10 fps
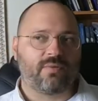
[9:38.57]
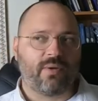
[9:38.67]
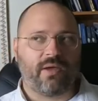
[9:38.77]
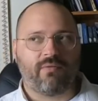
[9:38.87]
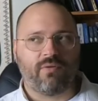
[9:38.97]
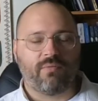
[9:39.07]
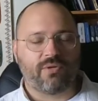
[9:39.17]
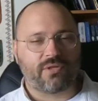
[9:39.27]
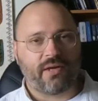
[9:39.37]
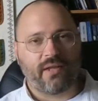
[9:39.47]
We have
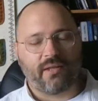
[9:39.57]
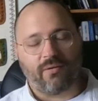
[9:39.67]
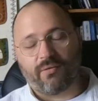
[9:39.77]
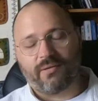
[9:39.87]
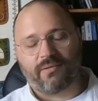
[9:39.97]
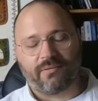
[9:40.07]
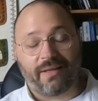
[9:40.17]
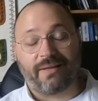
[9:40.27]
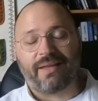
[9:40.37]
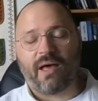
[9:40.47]
almost 9 or
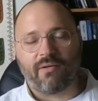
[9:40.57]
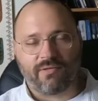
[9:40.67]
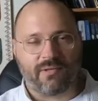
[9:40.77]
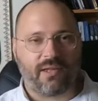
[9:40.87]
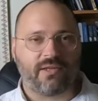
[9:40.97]
1,000,